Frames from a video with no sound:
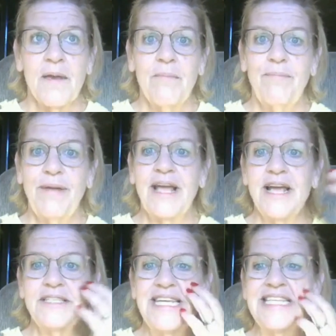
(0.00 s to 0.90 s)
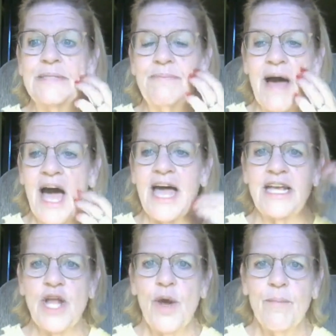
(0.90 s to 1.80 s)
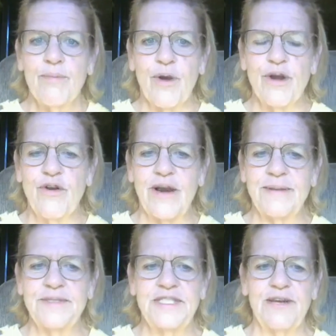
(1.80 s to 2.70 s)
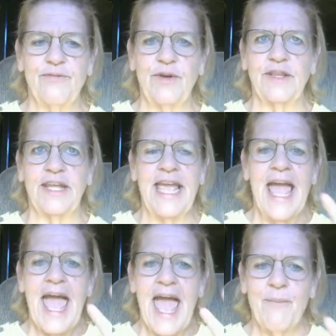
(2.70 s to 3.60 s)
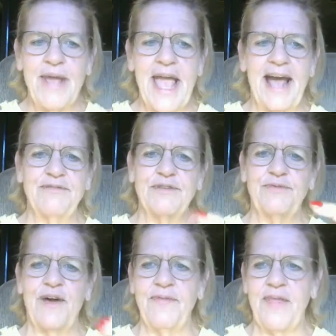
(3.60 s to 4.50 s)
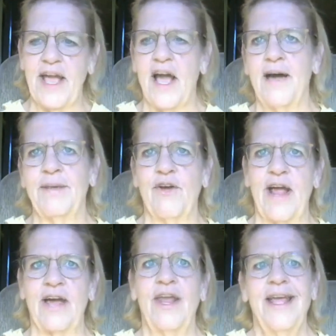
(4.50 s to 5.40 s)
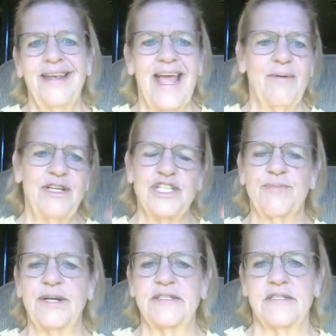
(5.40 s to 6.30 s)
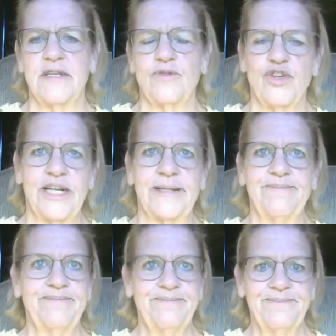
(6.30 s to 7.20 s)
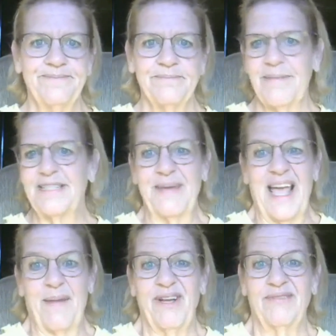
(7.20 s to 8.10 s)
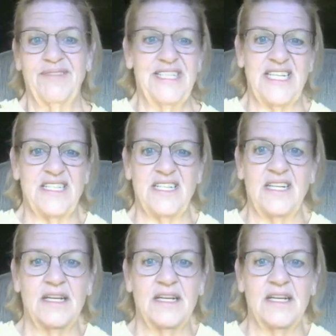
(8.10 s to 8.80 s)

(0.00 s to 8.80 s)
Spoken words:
Because his mind programs differently and we have to find that common ground. Now he just brings his own drink. Makes me happier. It's easy.